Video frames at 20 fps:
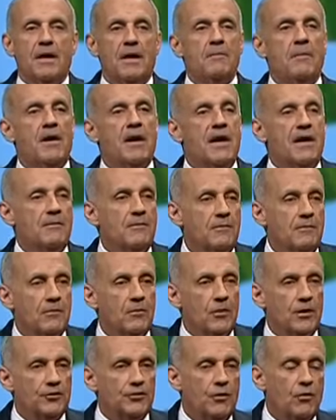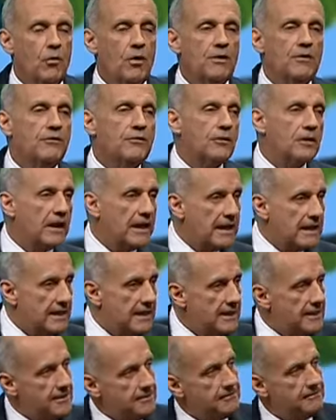My mom was a wonderful
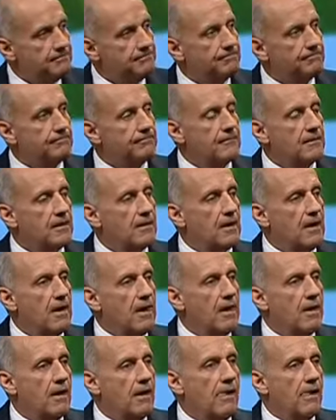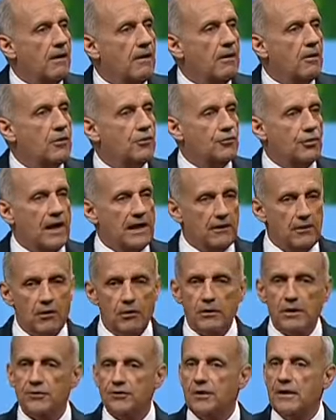lady who tried to
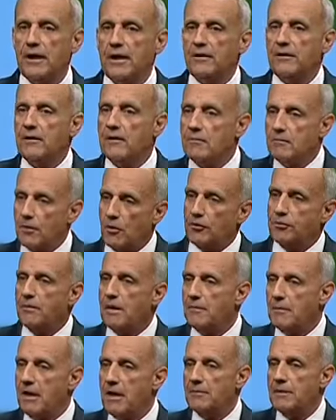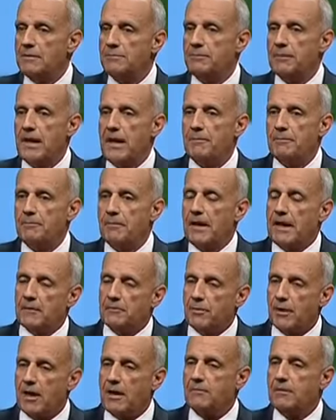hold us together. And both my mom and pop
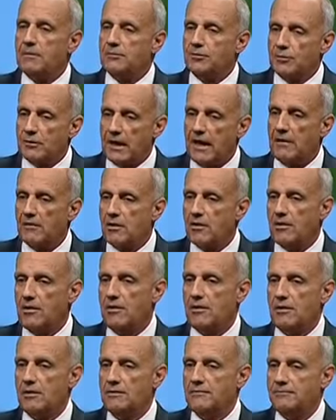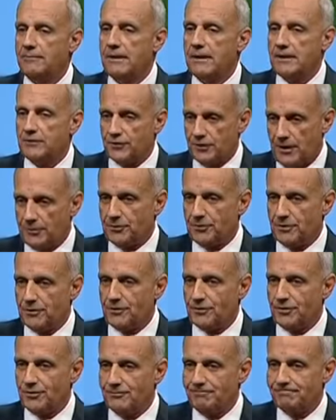had problems with alcohol and
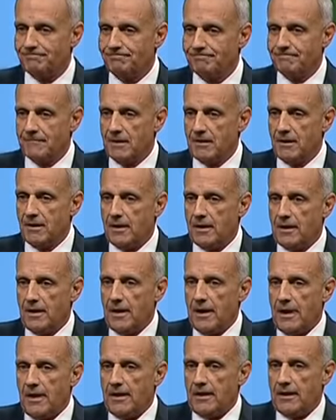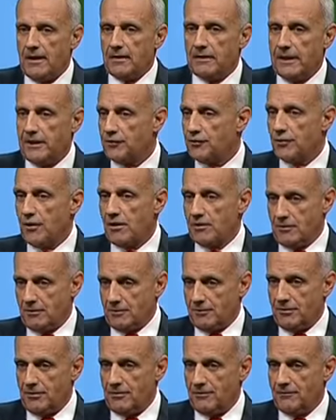substance. They
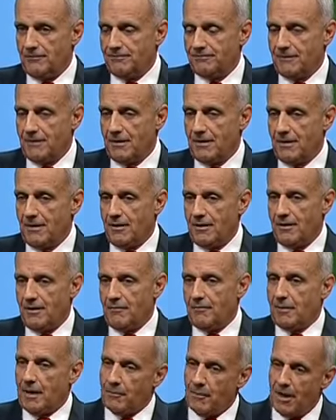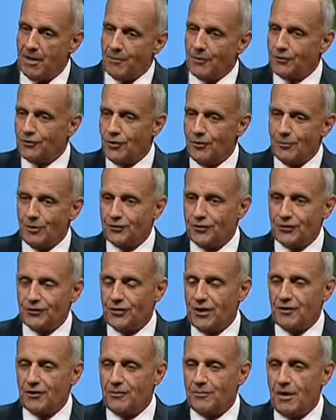struggled. My mom was almost a
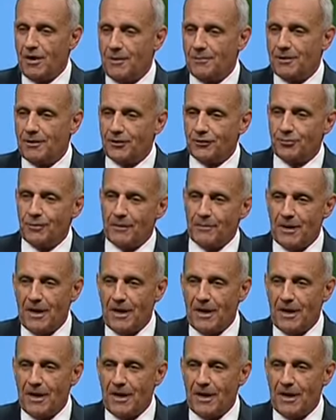single mom because my